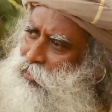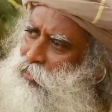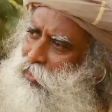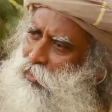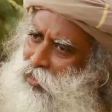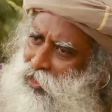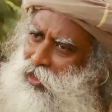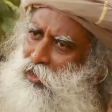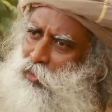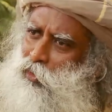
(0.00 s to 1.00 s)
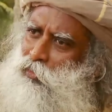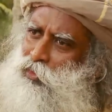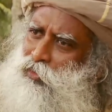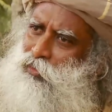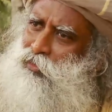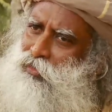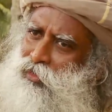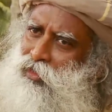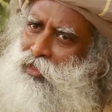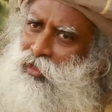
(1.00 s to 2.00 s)
So here at home school,
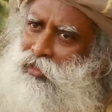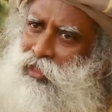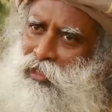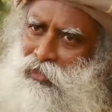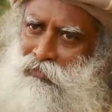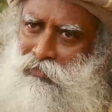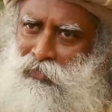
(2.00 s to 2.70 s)
the